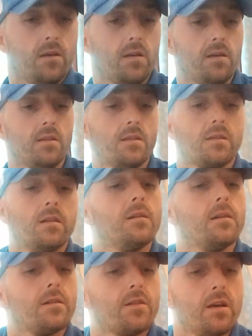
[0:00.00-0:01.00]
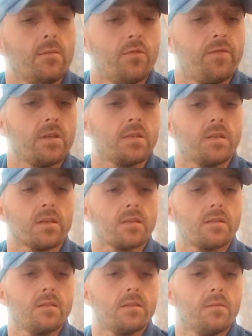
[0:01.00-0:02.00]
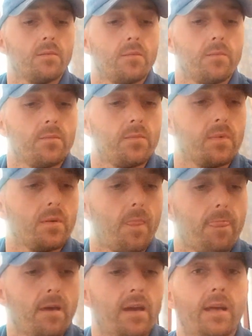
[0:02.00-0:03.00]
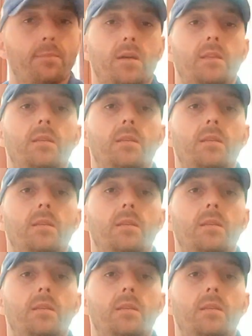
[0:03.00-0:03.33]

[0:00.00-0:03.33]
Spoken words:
it's realm of instincts. But